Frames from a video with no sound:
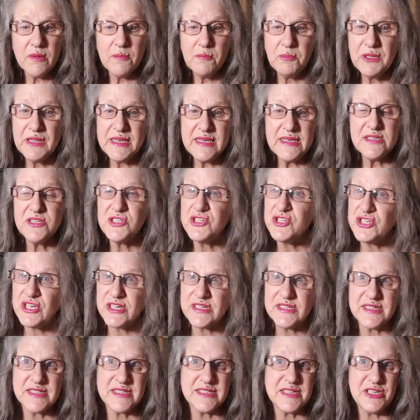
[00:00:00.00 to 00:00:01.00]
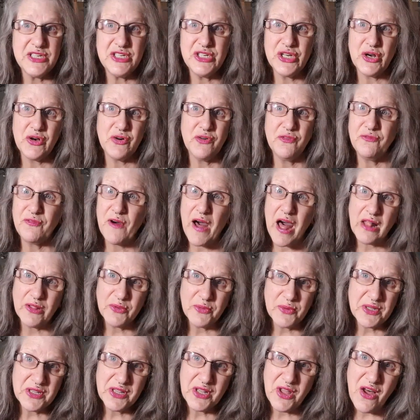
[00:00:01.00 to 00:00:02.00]
please just, you know,
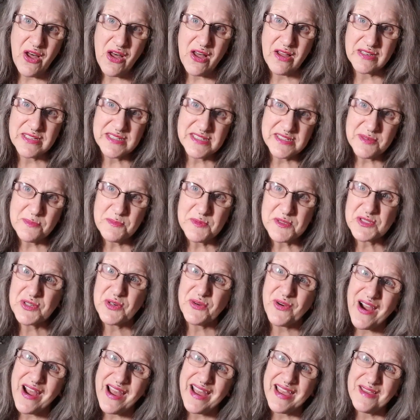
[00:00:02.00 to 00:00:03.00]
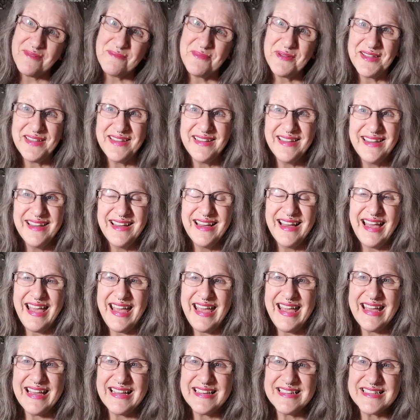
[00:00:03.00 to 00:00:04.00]
follow along, subscribe,
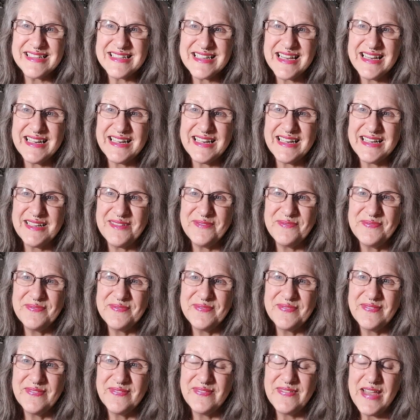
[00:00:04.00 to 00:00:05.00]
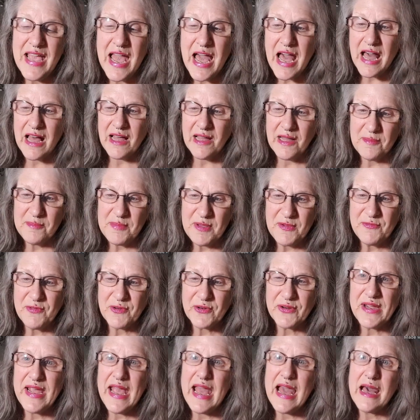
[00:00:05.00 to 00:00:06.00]
and yeah, I'll be
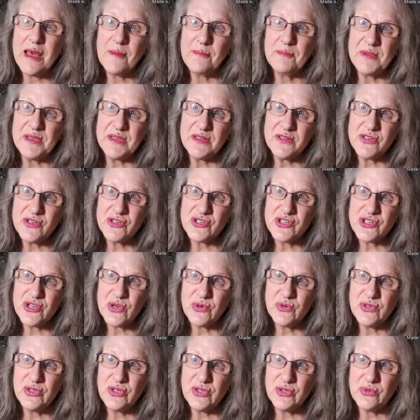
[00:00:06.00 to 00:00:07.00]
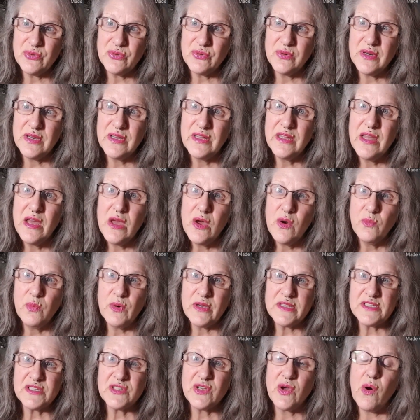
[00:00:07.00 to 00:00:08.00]
very happy to show you
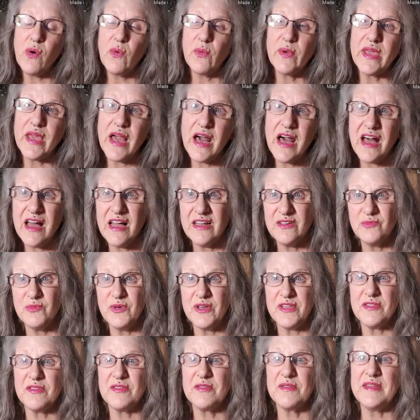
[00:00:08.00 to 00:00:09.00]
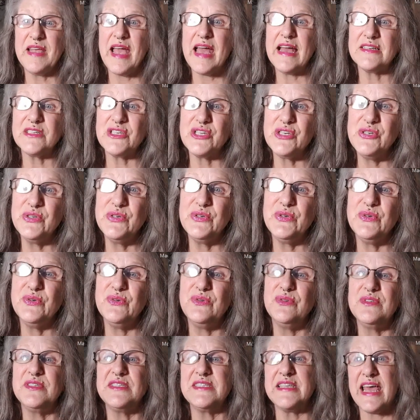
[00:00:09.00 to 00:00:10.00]
what's going on with
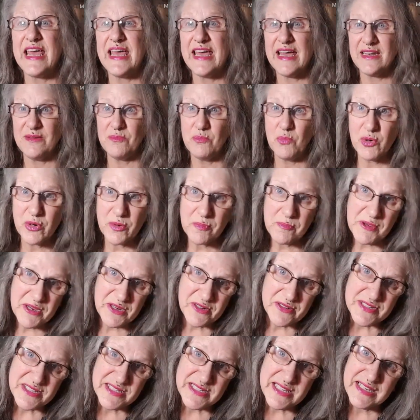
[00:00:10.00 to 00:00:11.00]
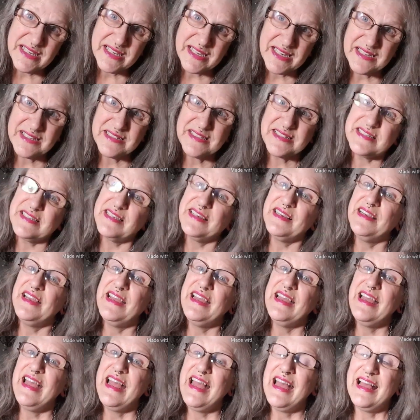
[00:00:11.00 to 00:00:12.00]
tattoos and more piercings,
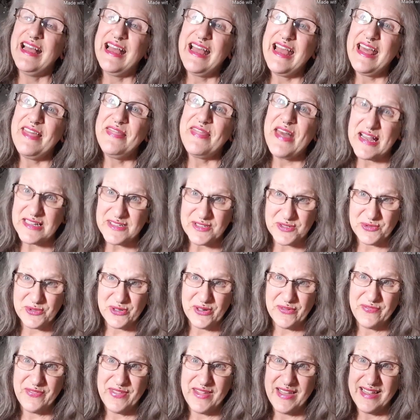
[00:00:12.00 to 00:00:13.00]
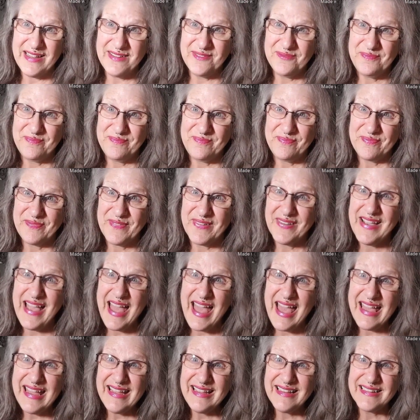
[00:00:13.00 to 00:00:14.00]
that sort of thing,
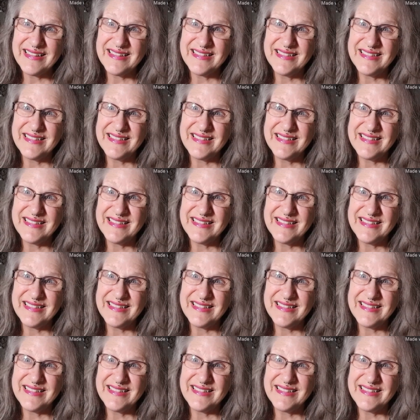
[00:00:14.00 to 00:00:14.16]
okay?